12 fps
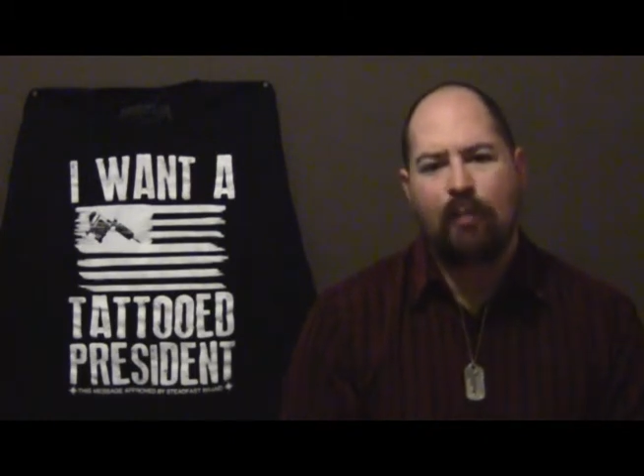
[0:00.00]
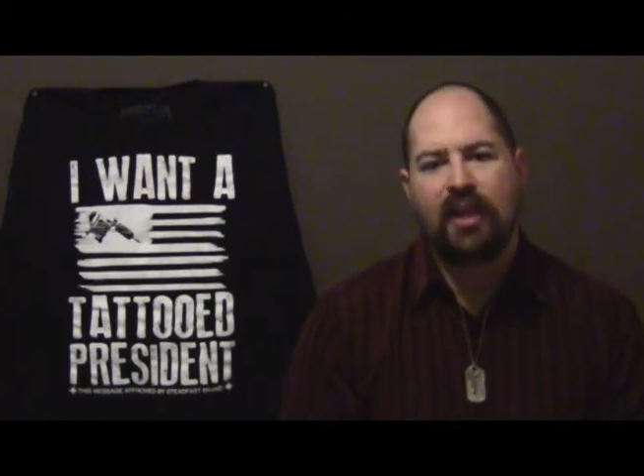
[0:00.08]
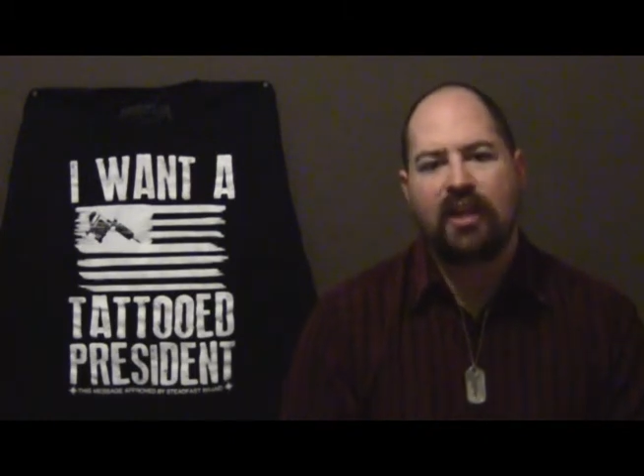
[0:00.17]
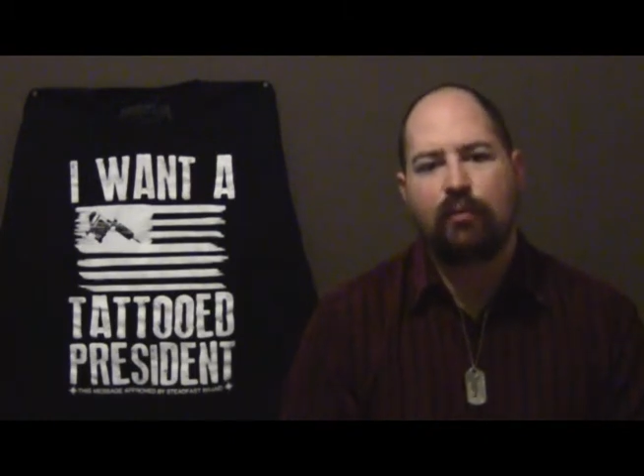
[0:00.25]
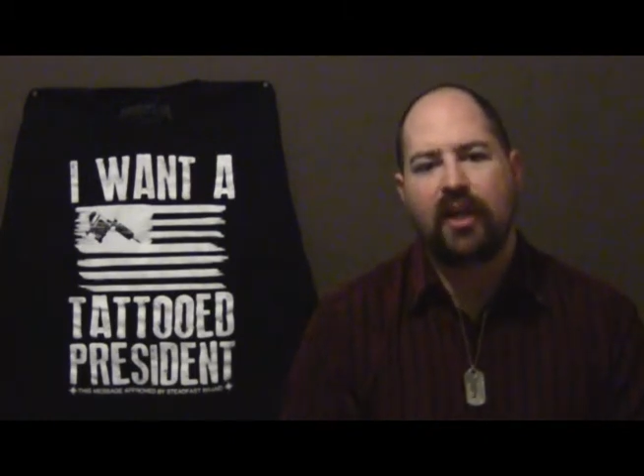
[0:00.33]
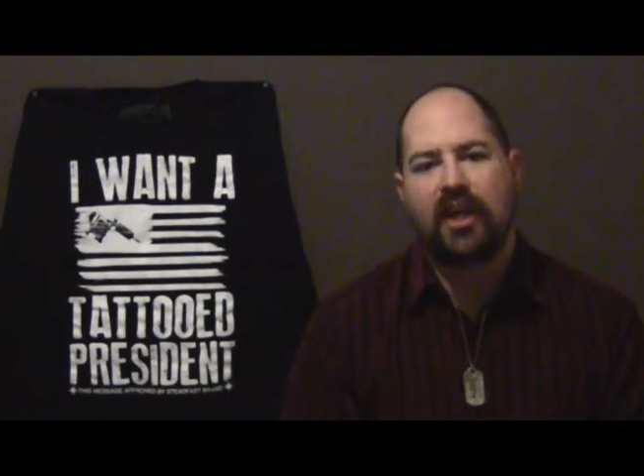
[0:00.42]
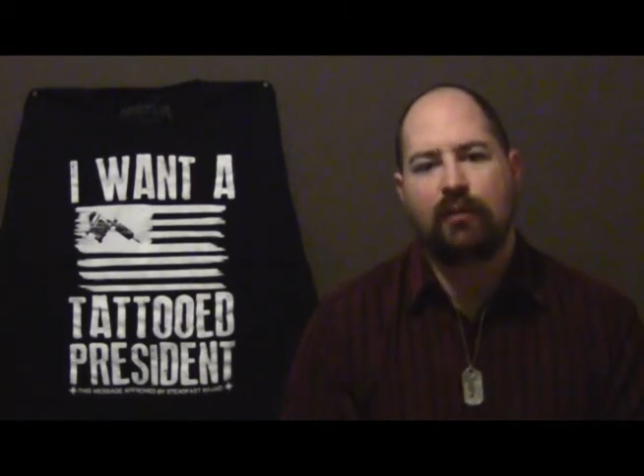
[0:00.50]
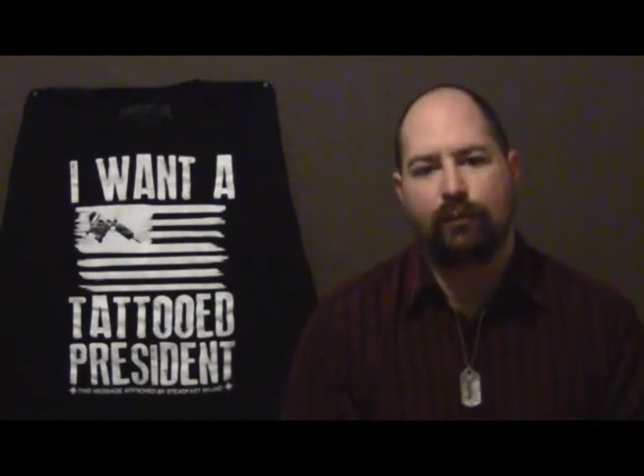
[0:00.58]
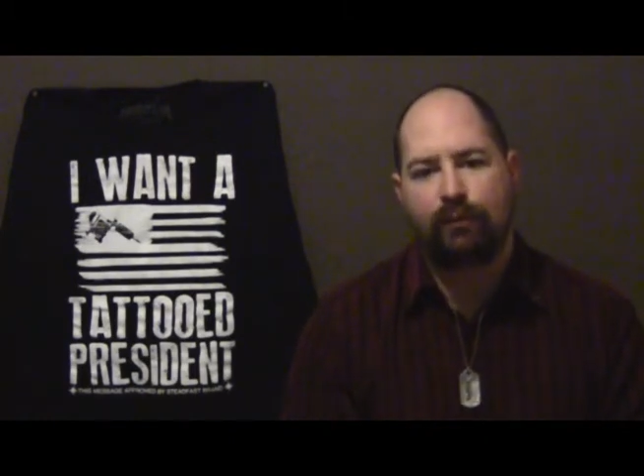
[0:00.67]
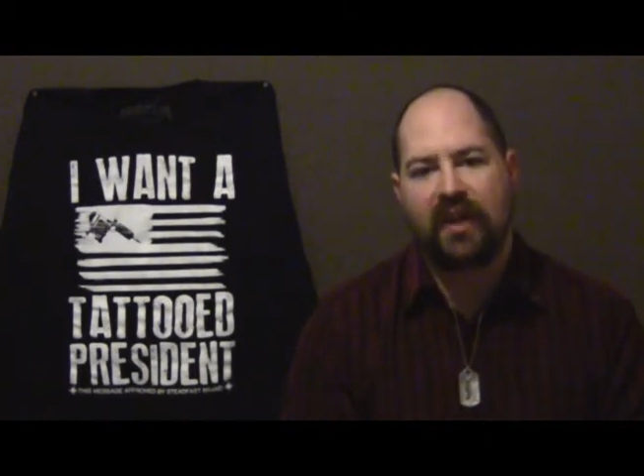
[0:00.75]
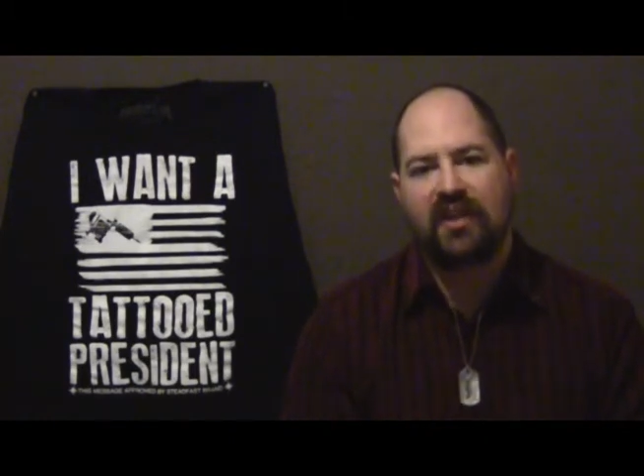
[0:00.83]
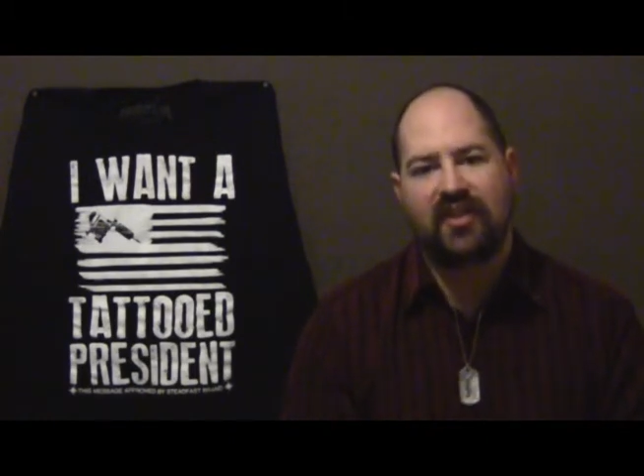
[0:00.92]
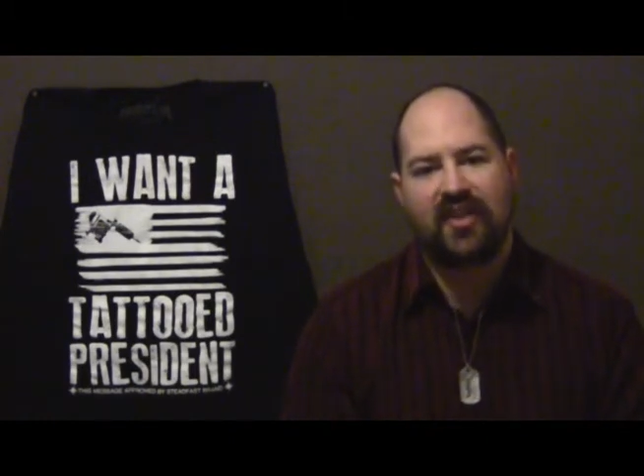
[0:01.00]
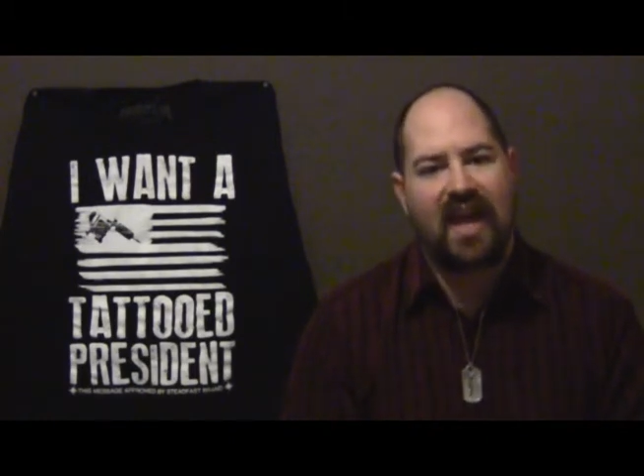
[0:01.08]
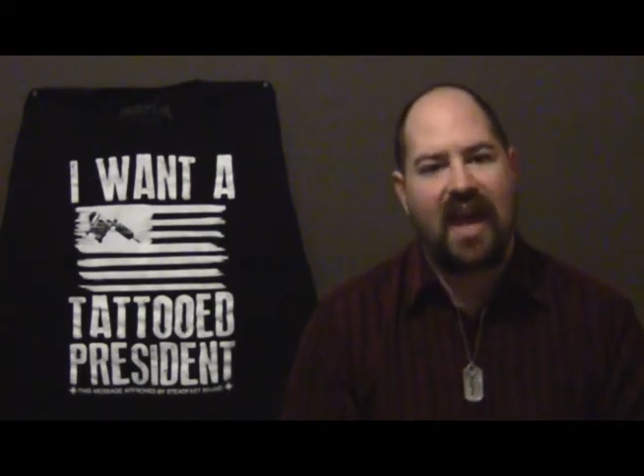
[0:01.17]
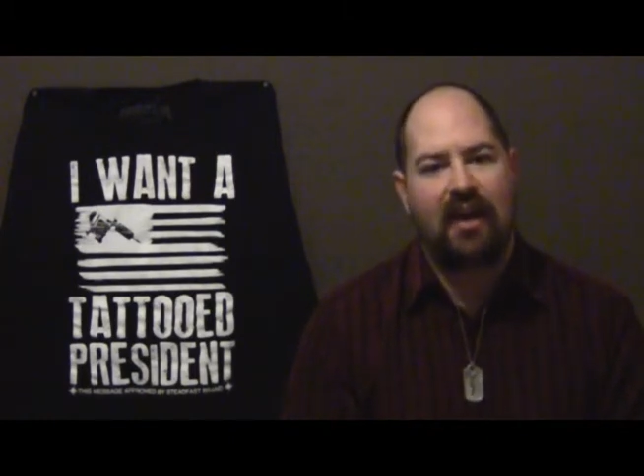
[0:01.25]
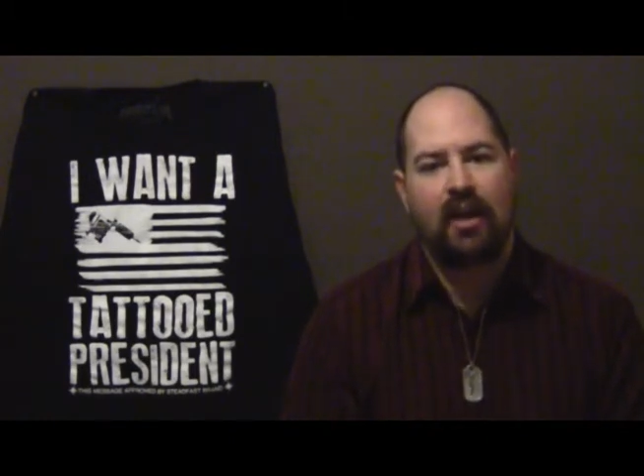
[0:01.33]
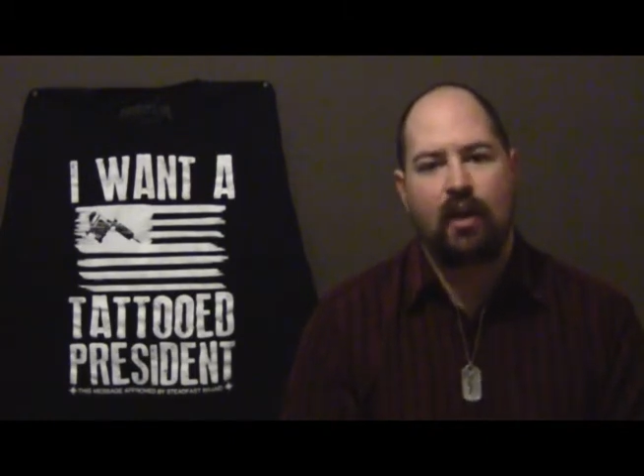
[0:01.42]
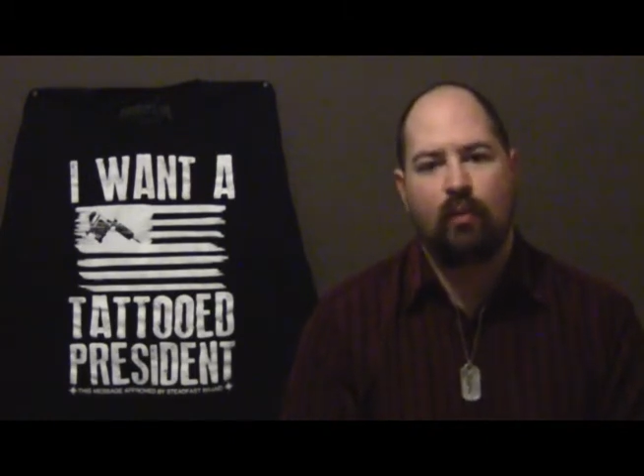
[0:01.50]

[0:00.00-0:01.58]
believe we can fix that